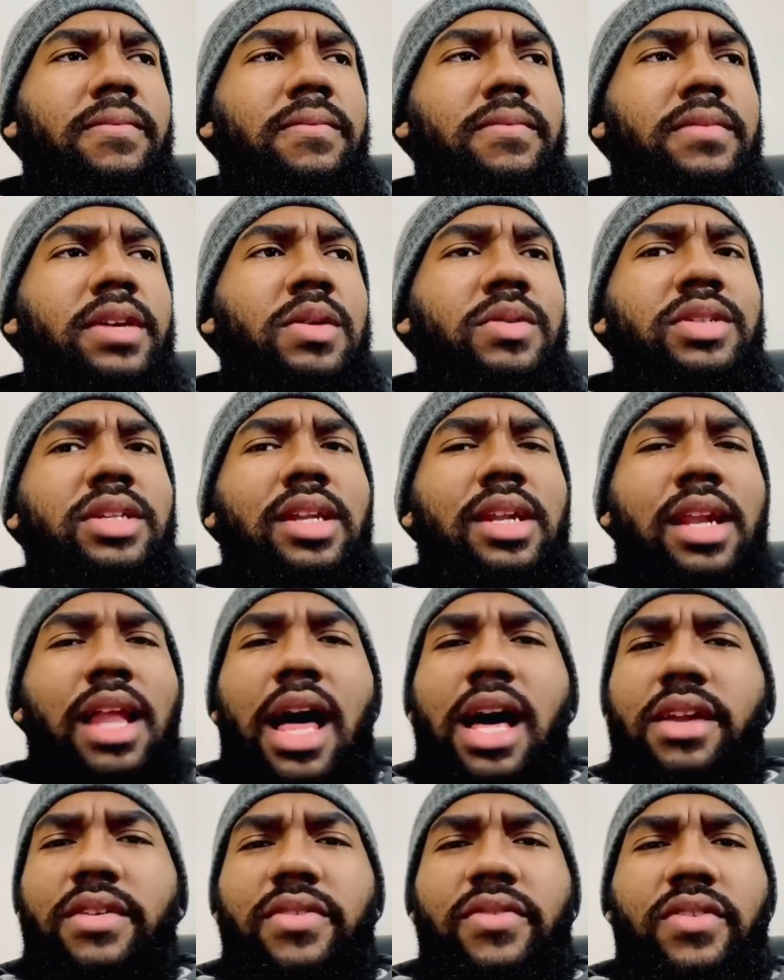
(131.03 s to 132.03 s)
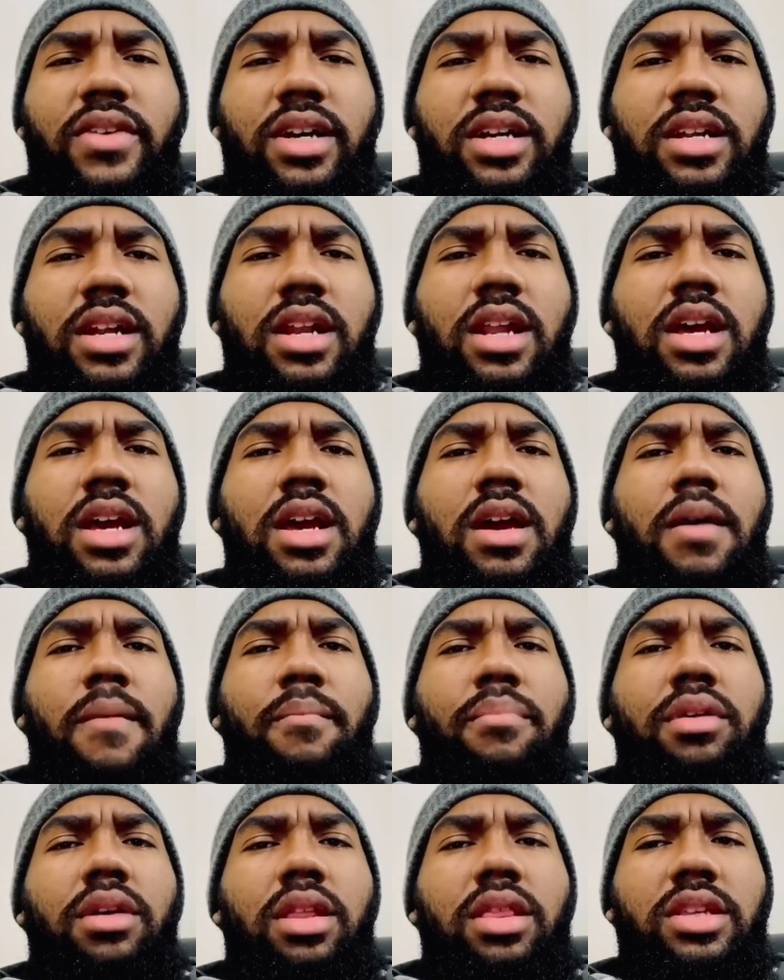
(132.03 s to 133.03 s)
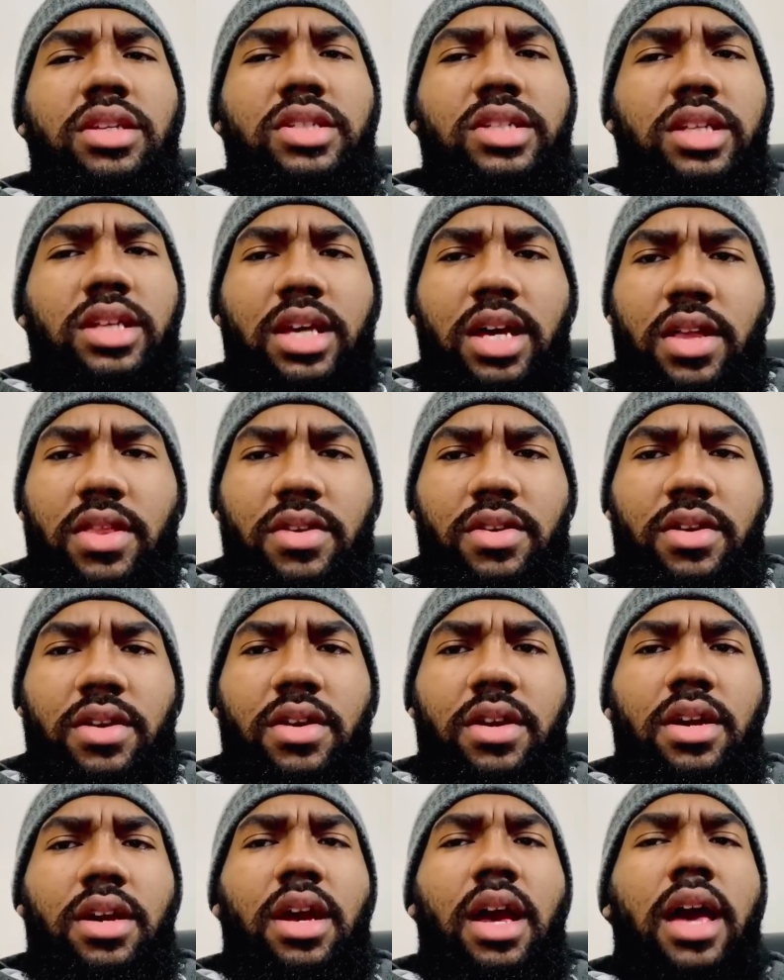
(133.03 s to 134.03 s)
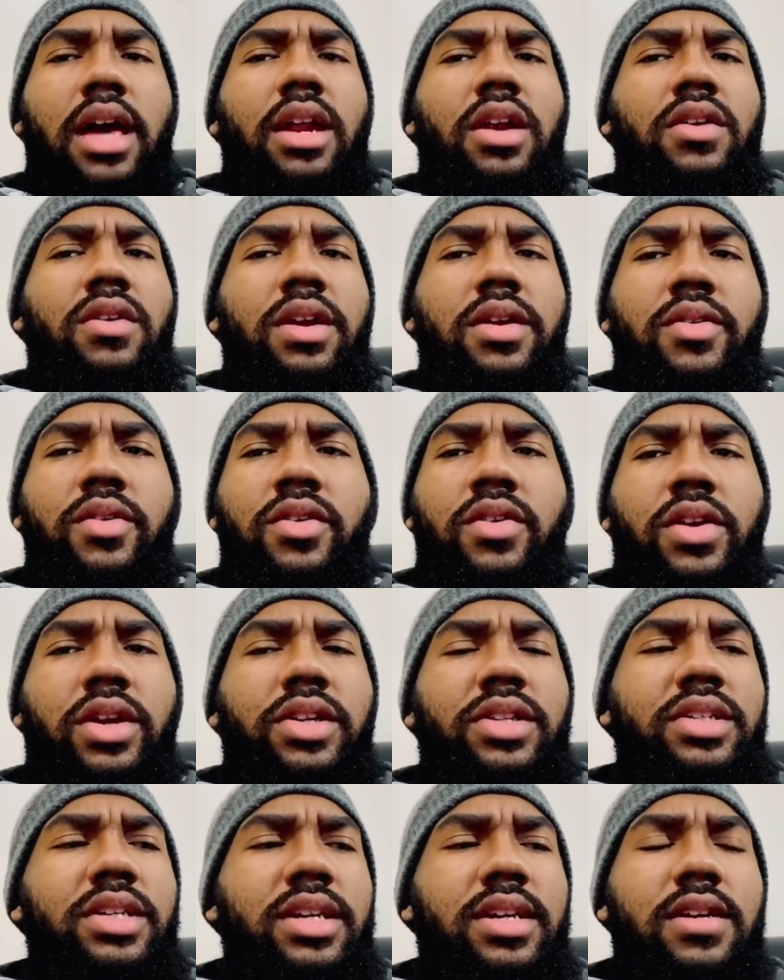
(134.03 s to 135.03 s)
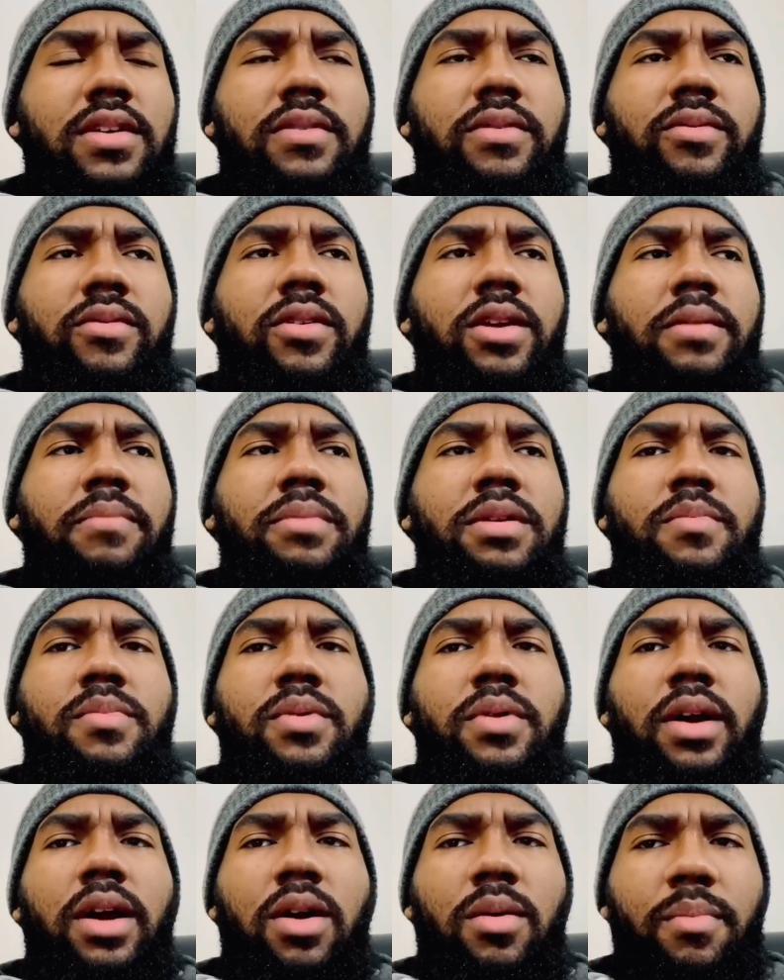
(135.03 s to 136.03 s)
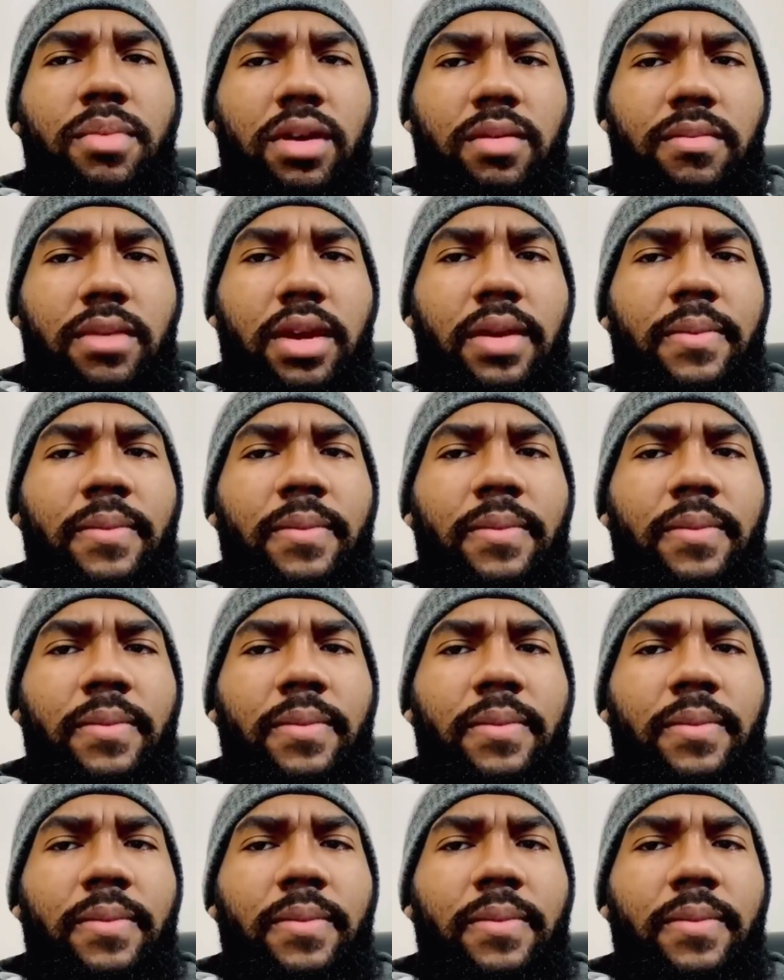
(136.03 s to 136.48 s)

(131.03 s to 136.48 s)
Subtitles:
It was a lot of fun putting this together. I had a great team, great people helping me.